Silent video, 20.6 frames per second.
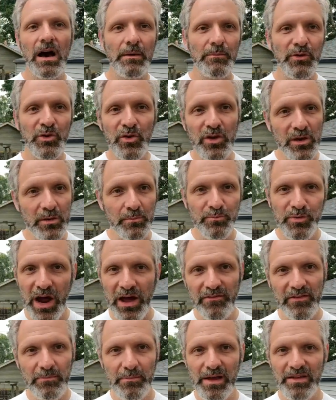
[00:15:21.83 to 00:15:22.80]
You can
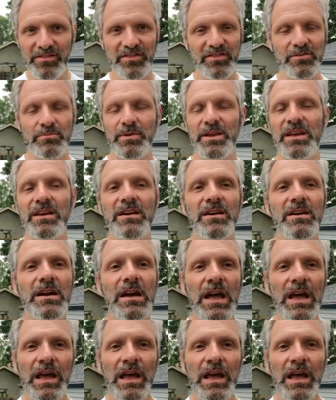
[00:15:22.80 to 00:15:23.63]
private message me here.